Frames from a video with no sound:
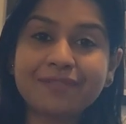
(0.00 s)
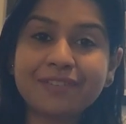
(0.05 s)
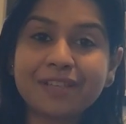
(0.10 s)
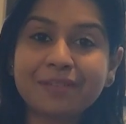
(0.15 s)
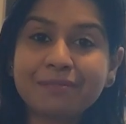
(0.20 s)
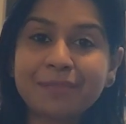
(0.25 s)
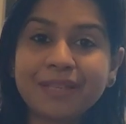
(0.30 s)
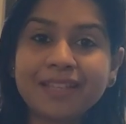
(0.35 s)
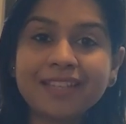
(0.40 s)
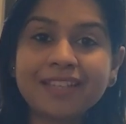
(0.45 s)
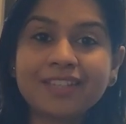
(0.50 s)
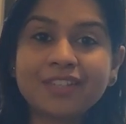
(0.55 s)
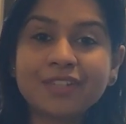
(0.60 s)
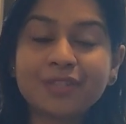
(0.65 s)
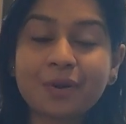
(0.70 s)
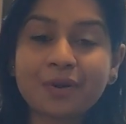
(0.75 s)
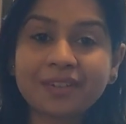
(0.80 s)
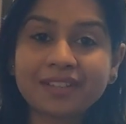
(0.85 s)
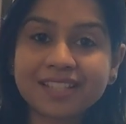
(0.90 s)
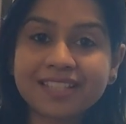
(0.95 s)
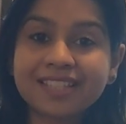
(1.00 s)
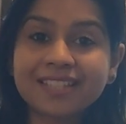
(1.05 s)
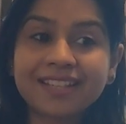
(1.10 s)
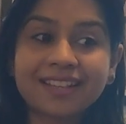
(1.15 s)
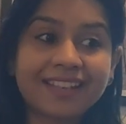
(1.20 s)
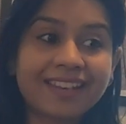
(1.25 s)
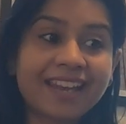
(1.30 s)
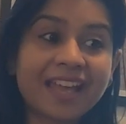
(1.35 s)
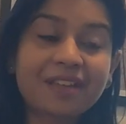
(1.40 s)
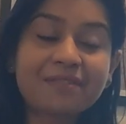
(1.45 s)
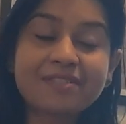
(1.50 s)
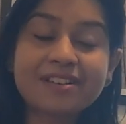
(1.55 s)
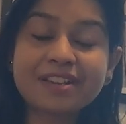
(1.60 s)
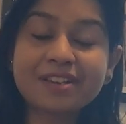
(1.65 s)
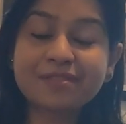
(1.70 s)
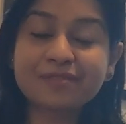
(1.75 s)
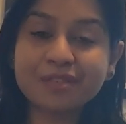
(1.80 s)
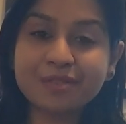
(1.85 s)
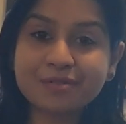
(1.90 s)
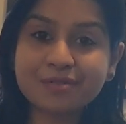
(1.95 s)
will be shortlisted and I will
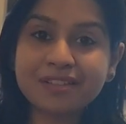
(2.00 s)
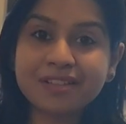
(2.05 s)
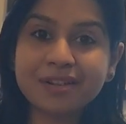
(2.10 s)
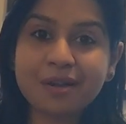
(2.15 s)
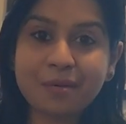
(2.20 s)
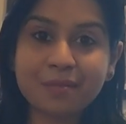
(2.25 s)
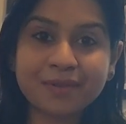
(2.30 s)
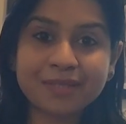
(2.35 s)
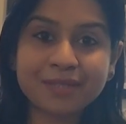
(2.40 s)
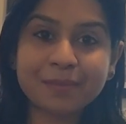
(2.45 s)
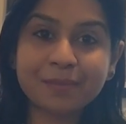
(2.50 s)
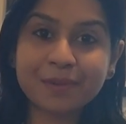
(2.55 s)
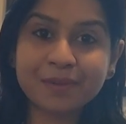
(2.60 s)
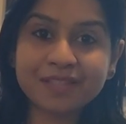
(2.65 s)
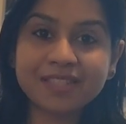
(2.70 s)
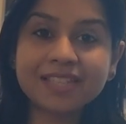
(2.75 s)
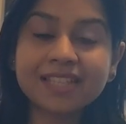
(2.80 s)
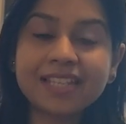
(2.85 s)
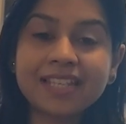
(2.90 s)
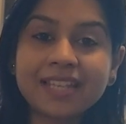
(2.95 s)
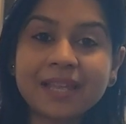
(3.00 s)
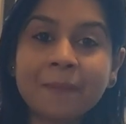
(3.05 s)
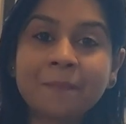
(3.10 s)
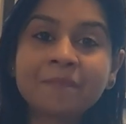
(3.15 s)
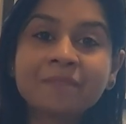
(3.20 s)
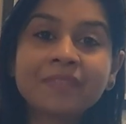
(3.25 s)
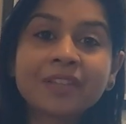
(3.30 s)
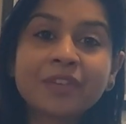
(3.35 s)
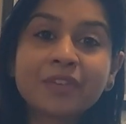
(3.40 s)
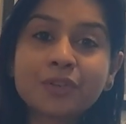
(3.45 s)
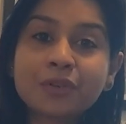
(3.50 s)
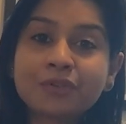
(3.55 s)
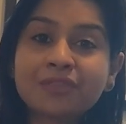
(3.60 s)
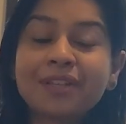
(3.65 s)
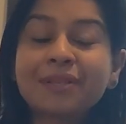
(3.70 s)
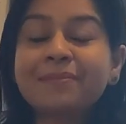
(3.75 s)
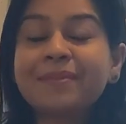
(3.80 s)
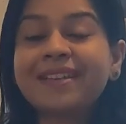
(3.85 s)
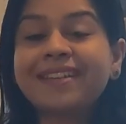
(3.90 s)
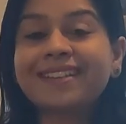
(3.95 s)
review the comments personally, you
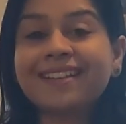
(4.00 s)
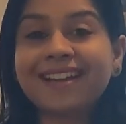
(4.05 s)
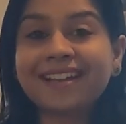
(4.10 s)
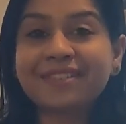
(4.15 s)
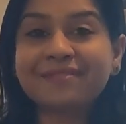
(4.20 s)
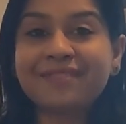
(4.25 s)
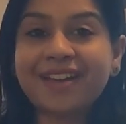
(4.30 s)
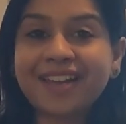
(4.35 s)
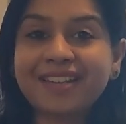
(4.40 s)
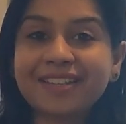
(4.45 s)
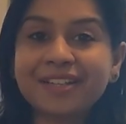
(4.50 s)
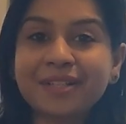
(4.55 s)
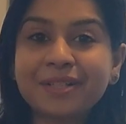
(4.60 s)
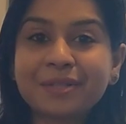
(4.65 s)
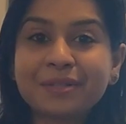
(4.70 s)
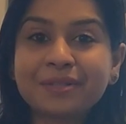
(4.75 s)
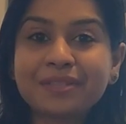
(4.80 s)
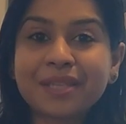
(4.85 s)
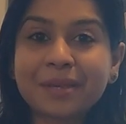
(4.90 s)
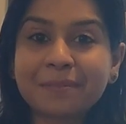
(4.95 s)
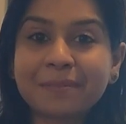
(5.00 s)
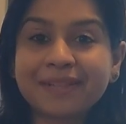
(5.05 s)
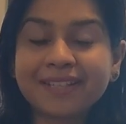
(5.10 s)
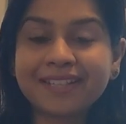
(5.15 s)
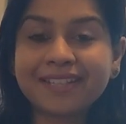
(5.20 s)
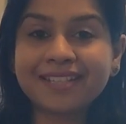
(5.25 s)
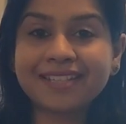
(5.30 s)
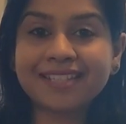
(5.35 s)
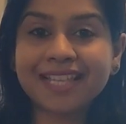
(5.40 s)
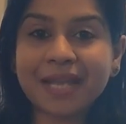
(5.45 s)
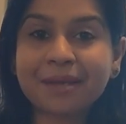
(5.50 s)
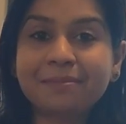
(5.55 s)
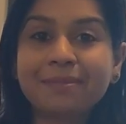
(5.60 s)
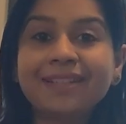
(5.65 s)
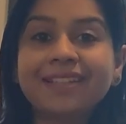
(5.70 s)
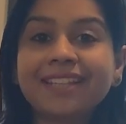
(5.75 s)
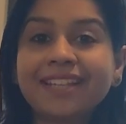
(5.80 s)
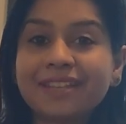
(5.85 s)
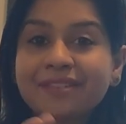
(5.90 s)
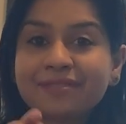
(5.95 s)
will be invited to submit an
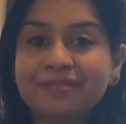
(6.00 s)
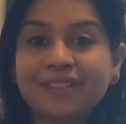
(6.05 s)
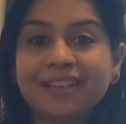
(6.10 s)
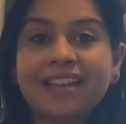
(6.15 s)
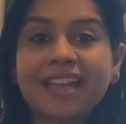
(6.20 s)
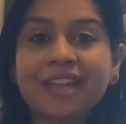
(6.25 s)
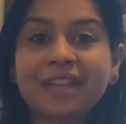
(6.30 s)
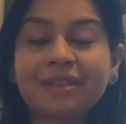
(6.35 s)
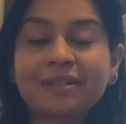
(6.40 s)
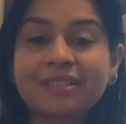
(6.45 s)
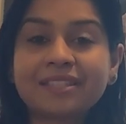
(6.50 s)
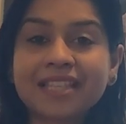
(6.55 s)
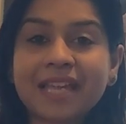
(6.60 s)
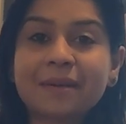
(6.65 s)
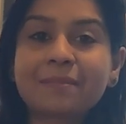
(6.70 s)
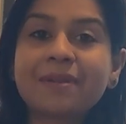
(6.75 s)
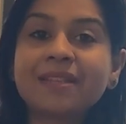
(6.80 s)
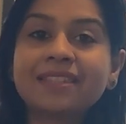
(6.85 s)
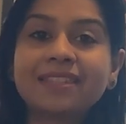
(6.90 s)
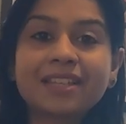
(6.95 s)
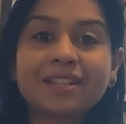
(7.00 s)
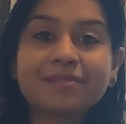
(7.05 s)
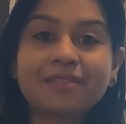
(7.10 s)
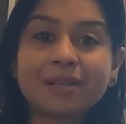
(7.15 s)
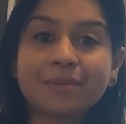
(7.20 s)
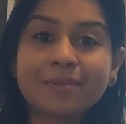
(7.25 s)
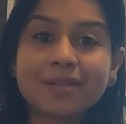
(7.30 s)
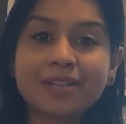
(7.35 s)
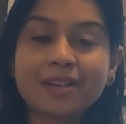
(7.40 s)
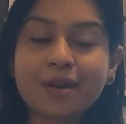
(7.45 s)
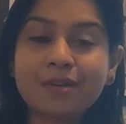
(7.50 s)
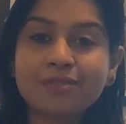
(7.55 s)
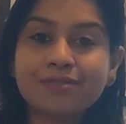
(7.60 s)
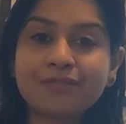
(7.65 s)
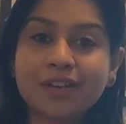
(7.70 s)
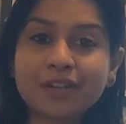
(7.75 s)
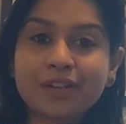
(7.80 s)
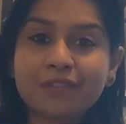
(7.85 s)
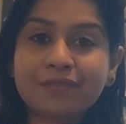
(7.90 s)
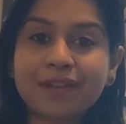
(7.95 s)
assignment, and if we like your assignment, there will be a round
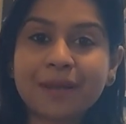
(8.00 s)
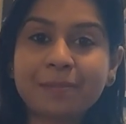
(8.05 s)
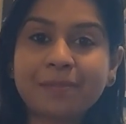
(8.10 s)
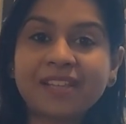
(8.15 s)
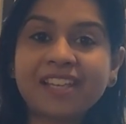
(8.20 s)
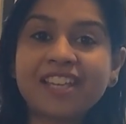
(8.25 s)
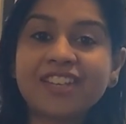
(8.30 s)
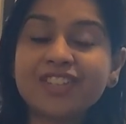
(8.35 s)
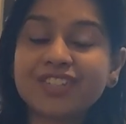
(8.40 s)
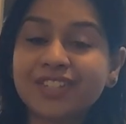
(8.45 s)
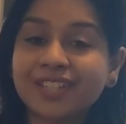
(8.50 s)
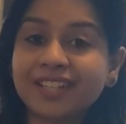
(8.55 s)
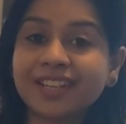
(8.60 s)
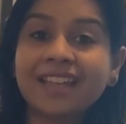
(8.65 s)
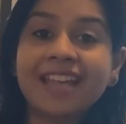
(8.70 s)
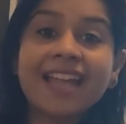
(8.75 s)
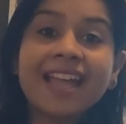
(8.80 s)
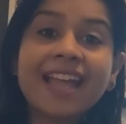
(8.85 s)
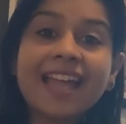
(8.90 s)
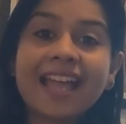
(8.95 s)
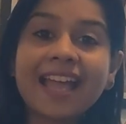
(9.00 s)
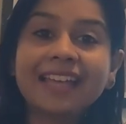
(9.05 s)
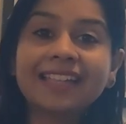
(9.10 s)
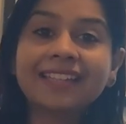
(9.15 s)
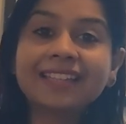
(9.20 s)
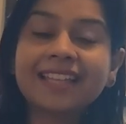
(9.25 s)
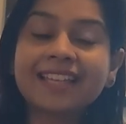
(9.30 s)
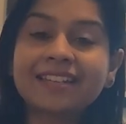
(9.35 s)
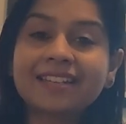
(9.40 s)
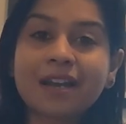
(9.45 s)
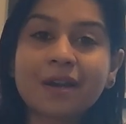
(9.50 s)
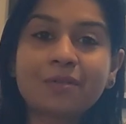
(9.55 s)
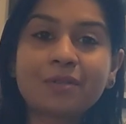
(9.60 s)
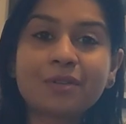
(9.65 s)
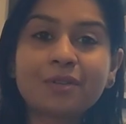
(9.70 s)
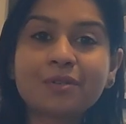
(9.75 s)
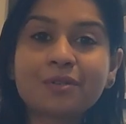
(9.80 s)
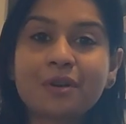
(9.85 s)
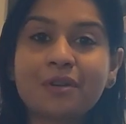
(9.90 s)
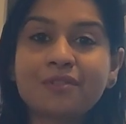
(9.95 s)
1 of application and then
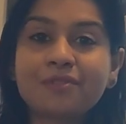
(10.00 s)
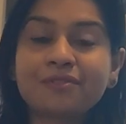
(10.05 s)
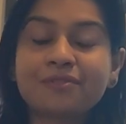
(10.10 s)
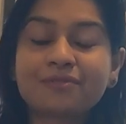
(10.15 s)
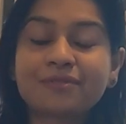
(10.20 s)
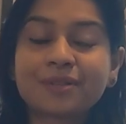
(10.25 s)
round 2 of